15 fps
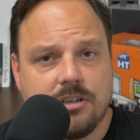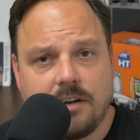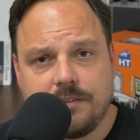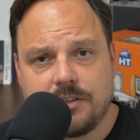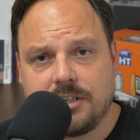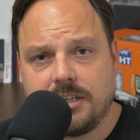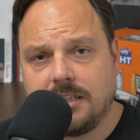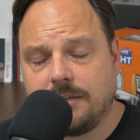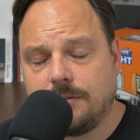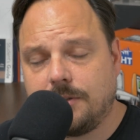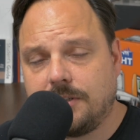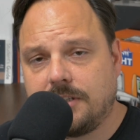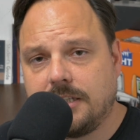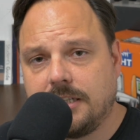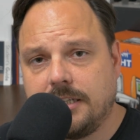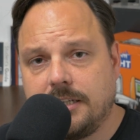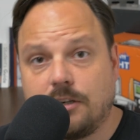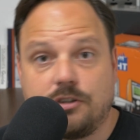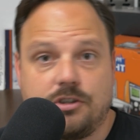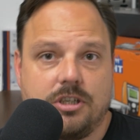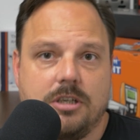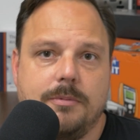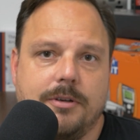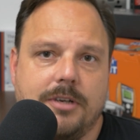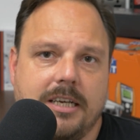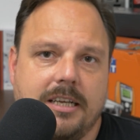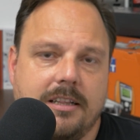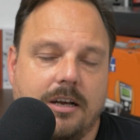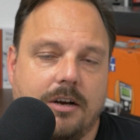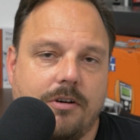obviously there was the consumer unit
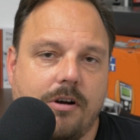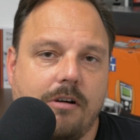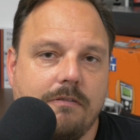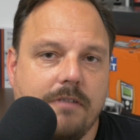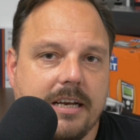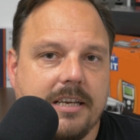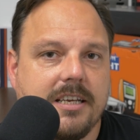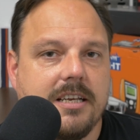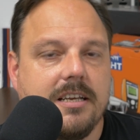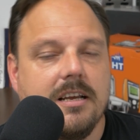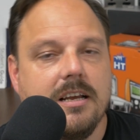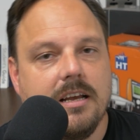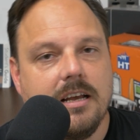in there already.